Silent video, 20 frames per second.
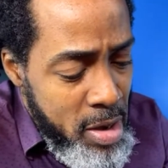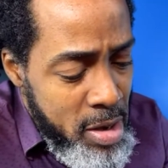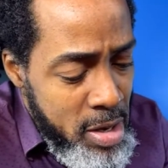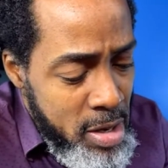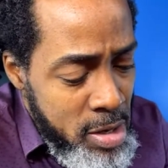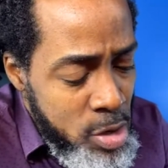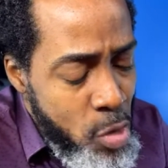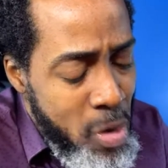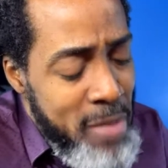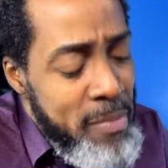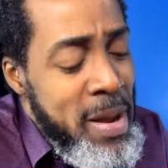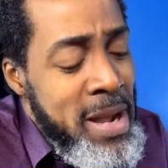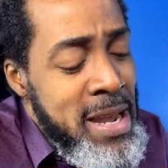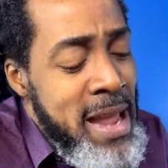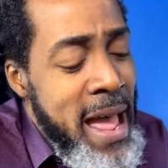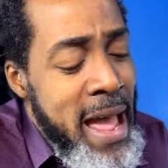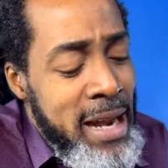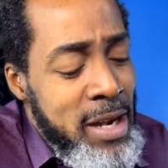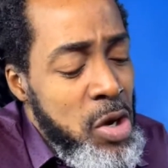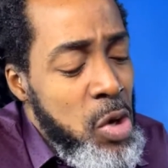you have been
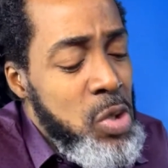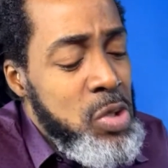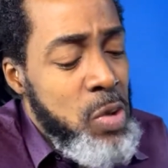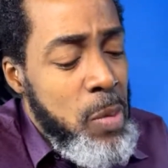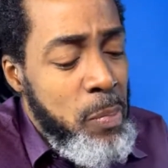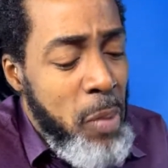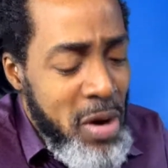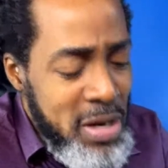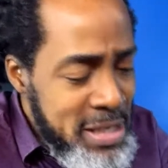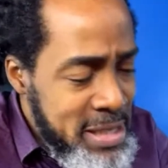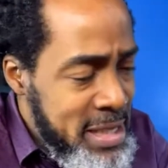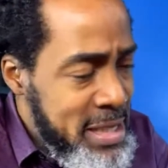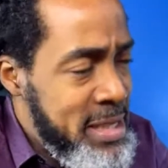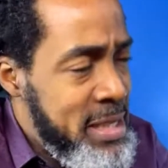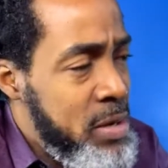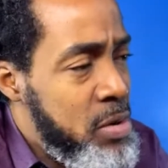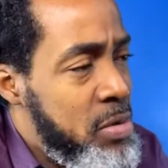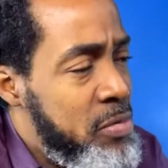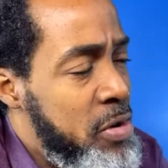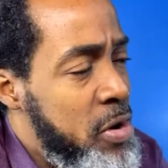diagnosed with
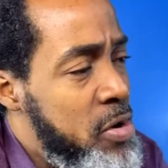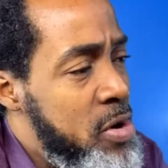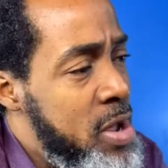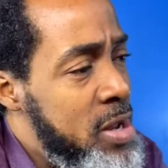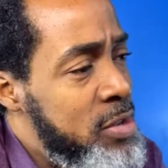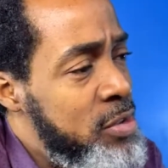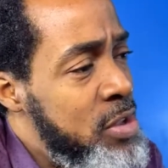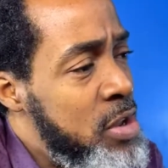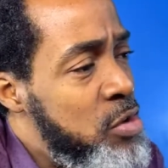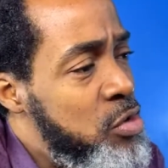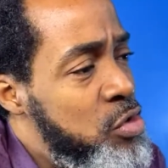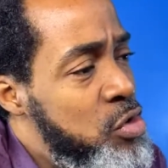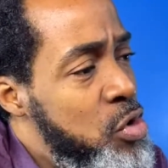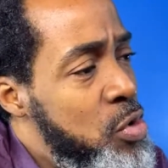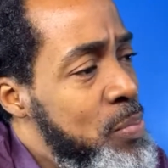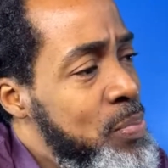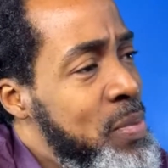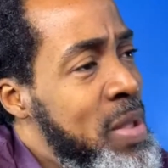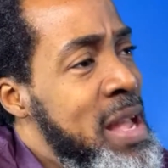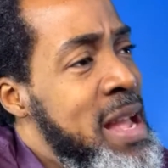polycystic ovarian
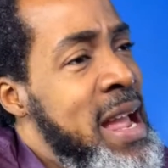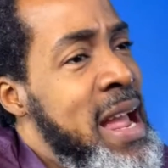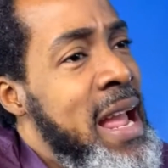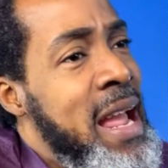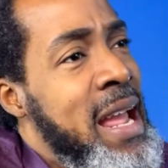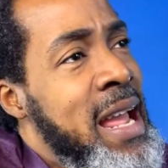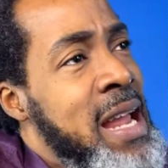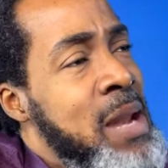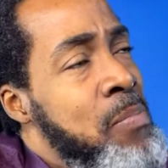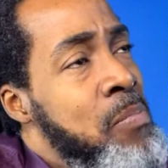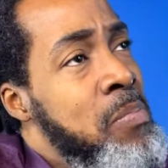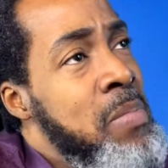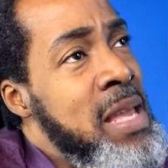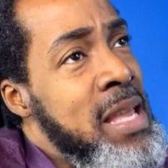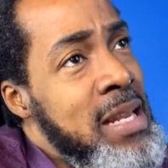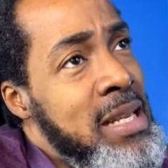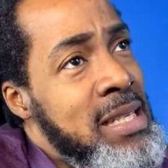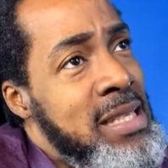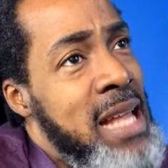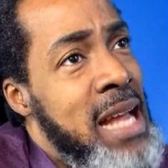syndrome. It
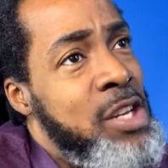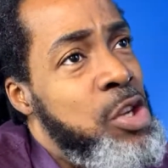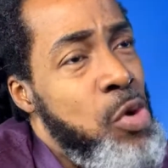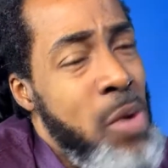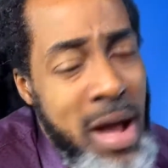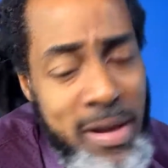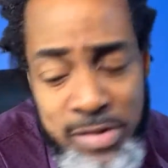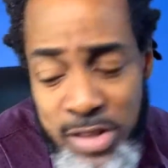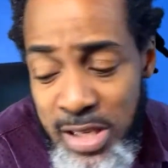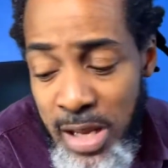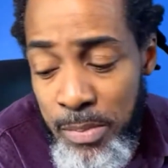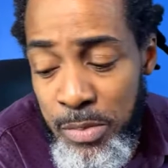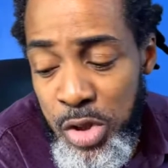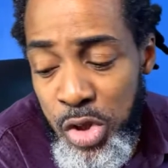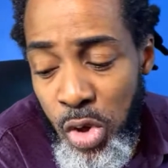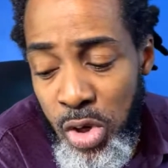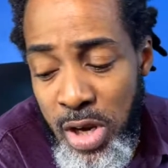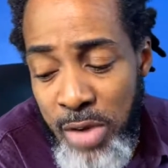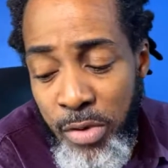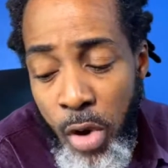means that you have some
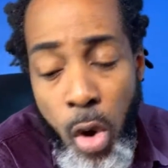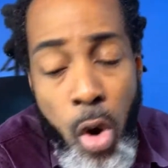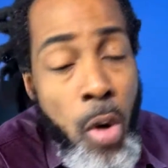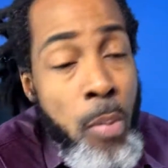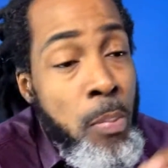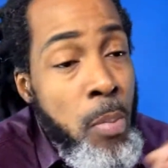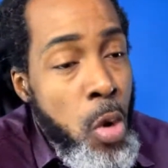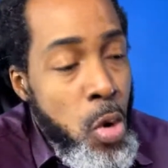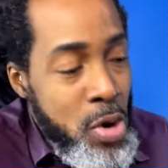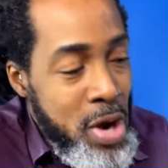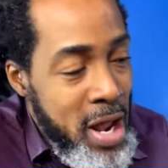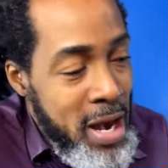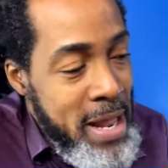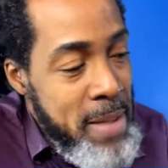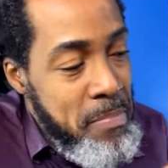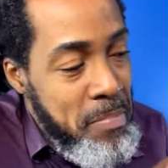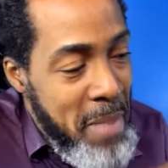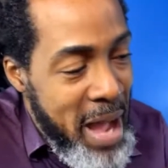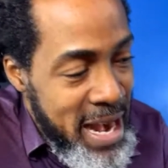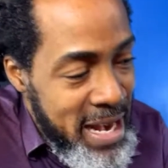sort of hormonal
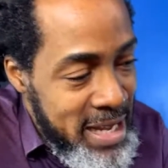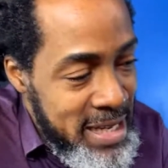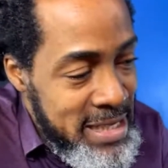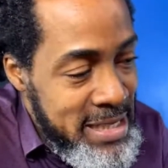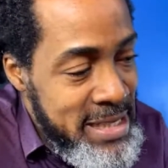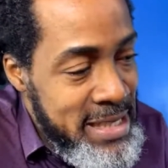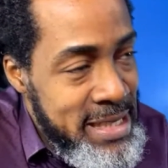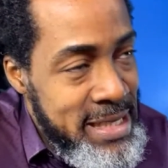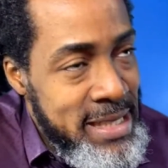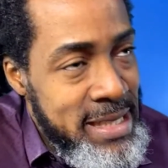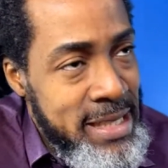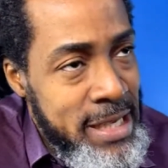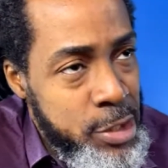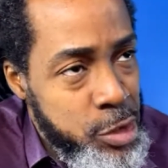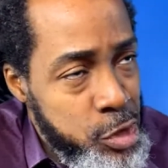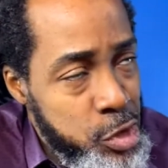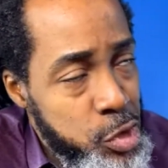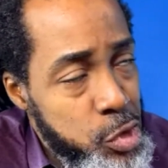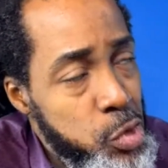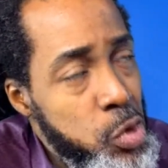imbalance
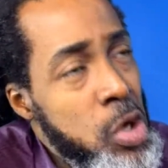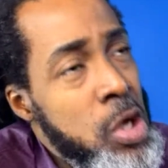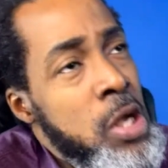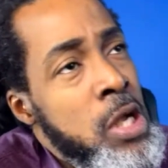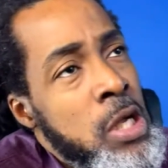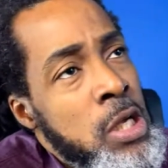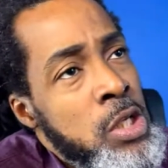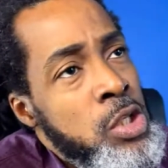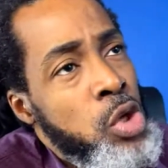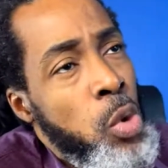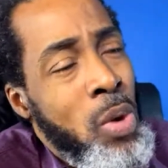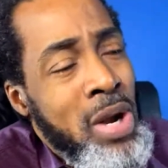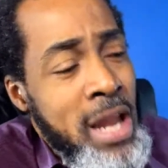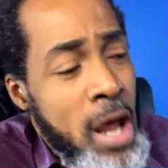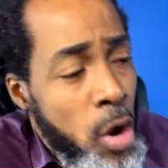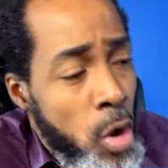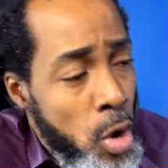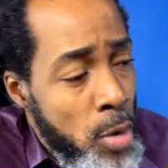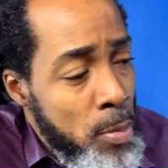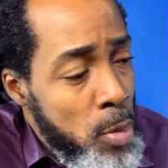issue. So what
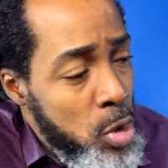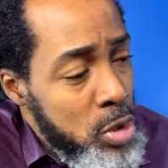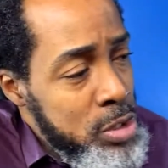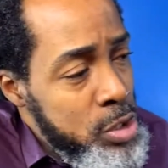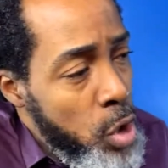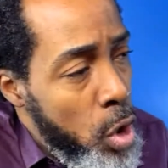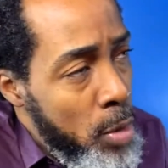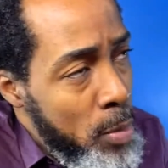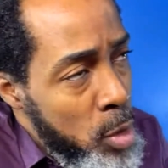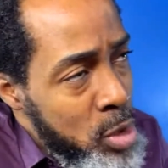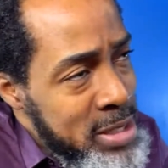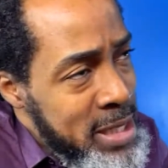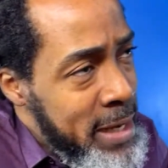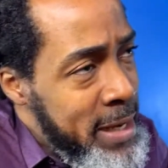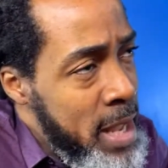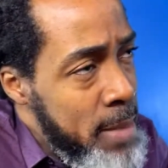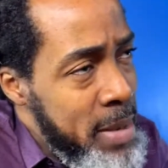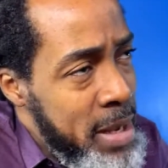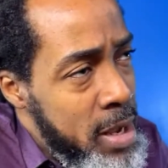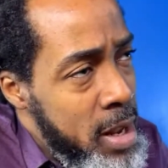are hormones? Hormones are
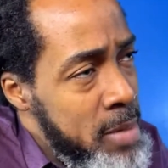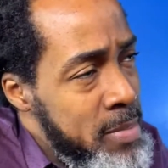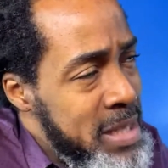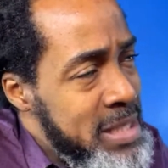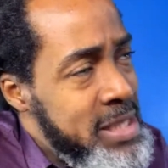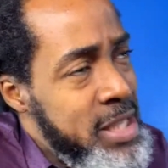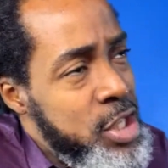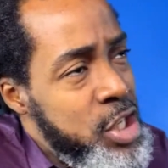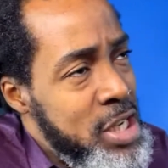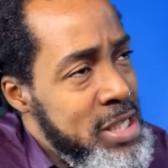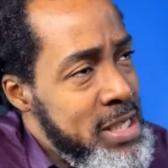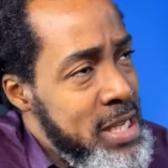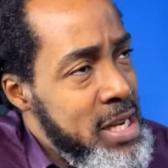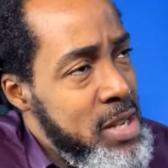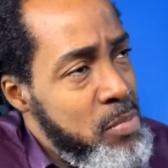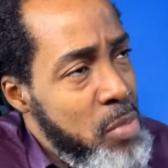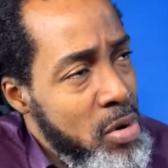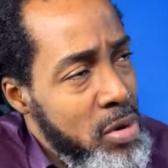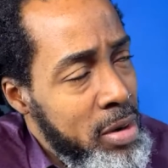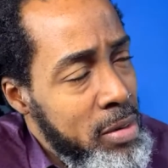chemical messengers in
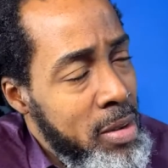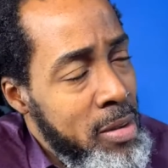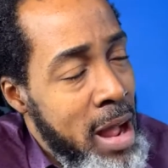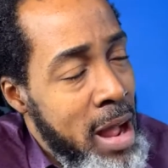the